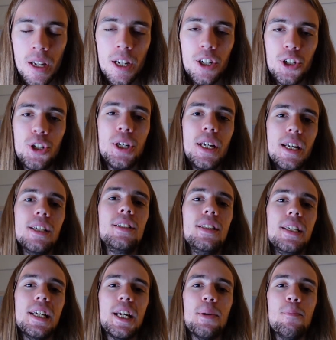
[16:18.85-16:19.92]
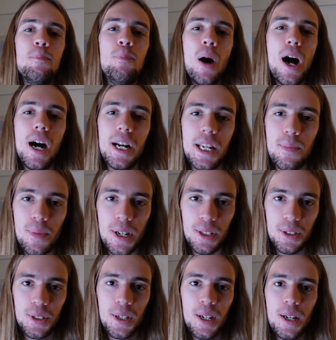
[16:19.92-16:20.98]
She is the
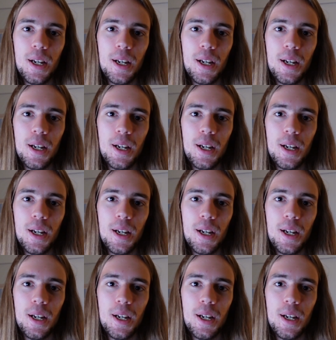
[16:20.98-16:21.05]
embodiment